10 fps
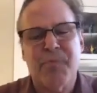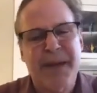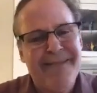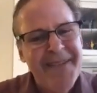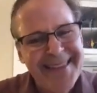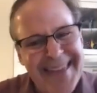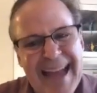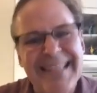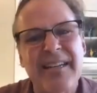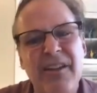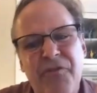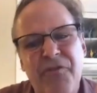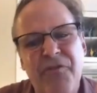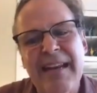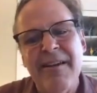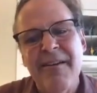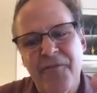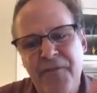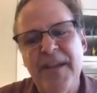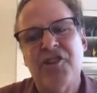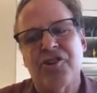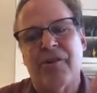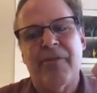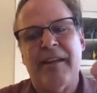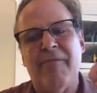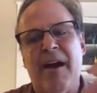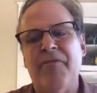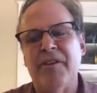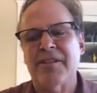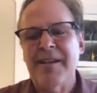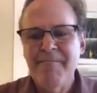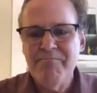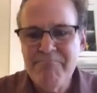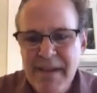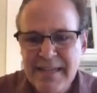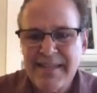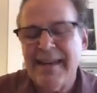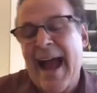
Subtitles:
but that's a defining feature of this mixing.